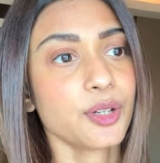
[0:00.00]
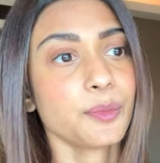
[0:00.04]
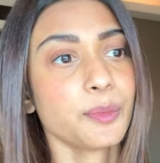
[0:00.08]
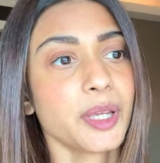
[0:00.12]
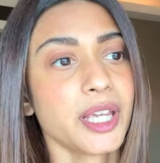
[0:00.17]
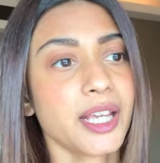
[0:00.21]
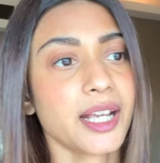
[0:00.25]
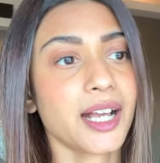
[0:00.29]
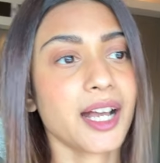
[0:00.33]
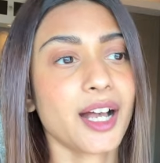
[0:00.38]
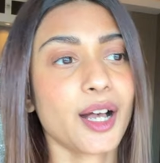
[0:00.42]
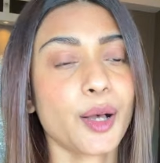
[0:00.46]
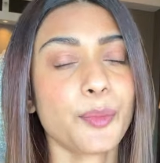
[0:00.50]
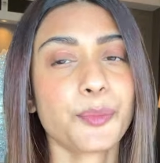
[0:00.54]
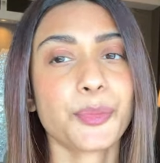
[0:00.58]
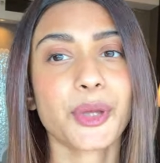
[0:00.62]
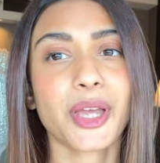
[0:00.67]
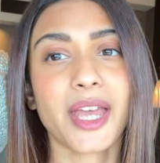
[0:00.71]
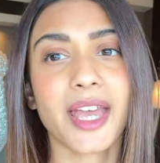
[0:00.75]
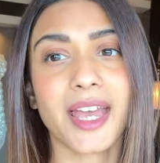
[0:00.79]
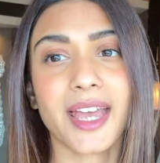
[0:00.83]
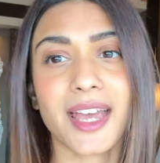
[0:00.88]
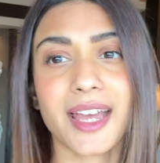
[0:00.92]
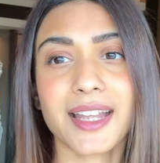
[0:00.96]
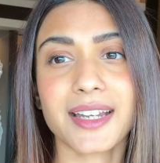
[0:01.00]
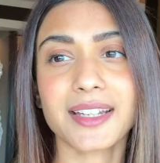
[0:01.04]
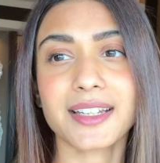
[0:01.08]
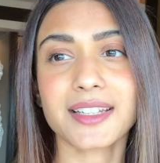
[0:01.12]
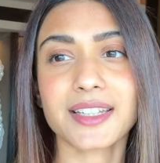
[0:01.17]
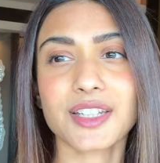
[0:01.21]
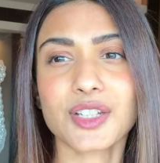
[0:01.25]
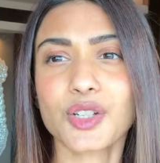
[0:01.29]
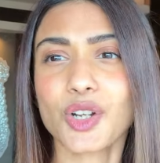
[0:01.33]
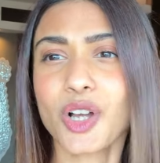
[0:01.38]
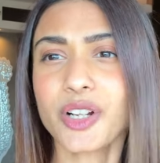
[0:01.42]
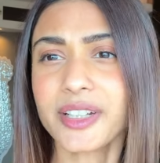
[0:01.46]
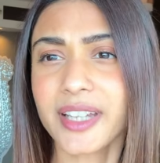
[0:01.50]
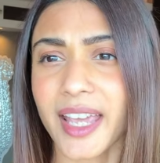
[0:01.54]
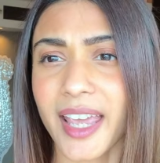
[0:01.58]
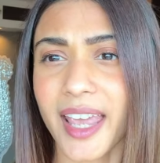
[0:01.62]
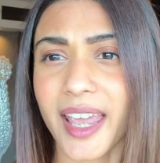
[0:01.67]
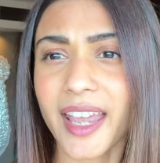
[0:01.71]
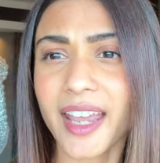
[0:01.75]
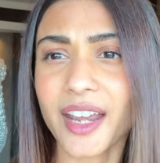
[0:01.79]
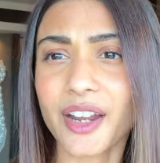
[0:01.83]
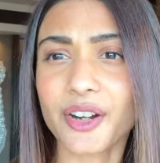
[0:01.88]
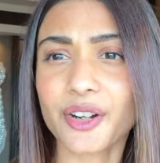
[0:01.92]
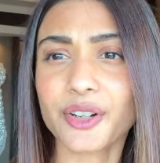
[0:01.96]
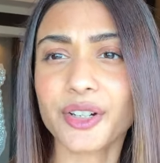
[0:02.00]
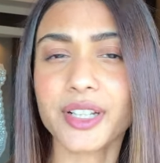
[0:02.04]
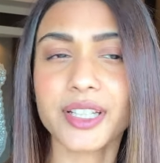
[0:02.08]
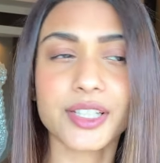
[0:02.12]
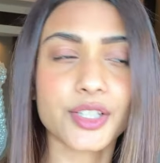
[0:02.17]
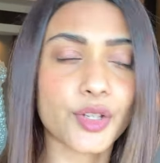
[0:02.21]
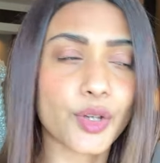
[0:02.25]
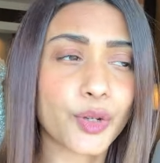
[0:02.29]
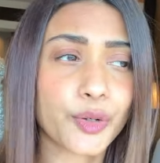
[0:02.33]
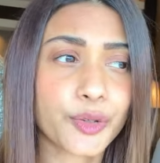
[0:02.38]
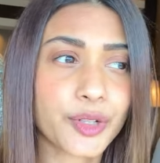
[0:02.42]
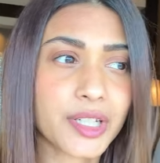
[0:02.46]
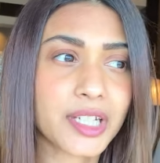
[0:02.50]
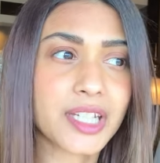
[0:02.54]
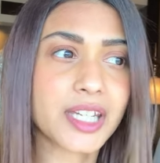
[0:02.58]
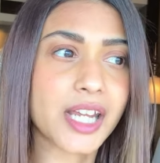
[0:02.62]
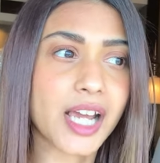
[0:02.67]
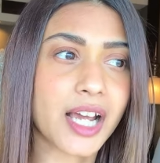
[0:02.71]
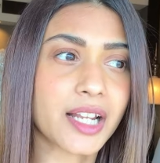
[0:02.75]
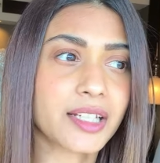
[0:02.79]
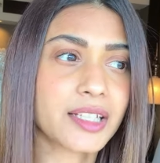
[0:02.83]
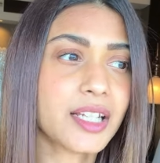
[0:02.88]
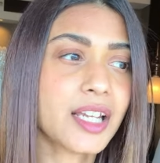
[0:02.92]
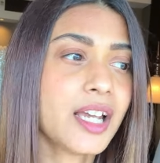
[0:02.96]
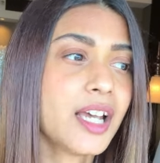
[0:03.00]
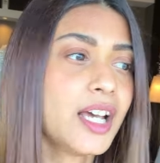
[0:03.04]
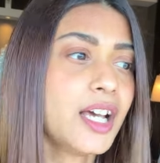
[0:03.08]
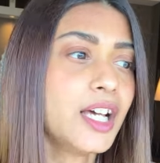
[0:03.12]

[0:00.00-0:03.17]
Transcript: and makeup, and not hair, it's already done,